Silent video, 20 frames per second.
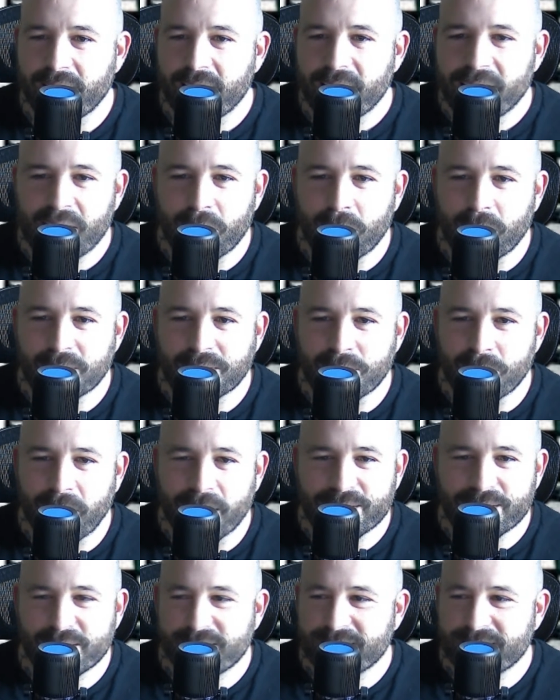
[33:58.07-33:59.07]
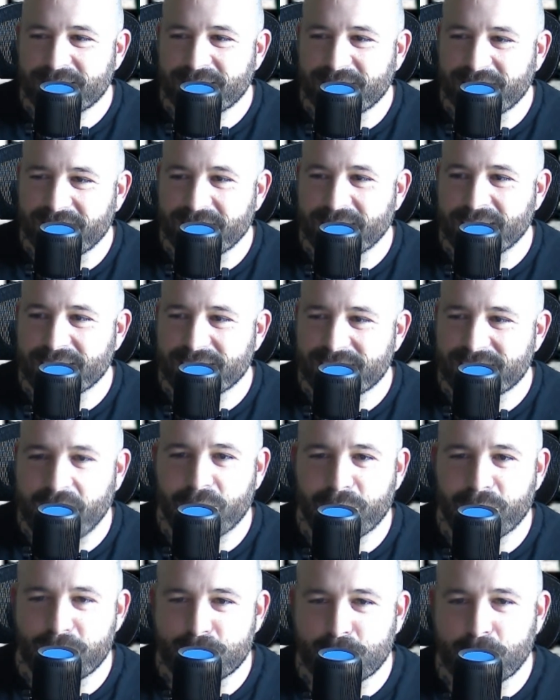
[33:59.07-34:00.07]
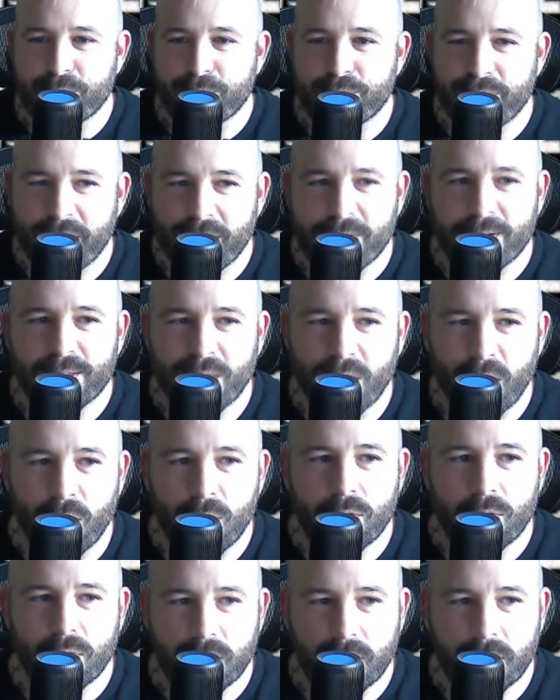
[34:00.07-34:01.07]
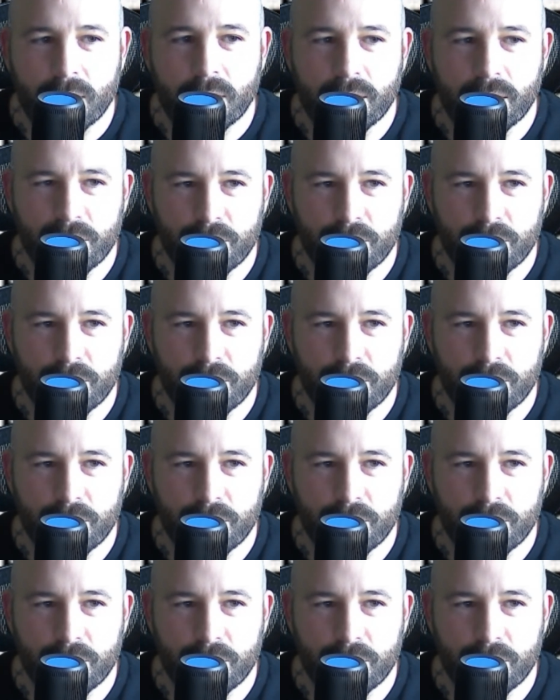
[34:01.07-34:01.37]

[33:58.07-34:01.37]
It wasn't much. Salaries were very low in the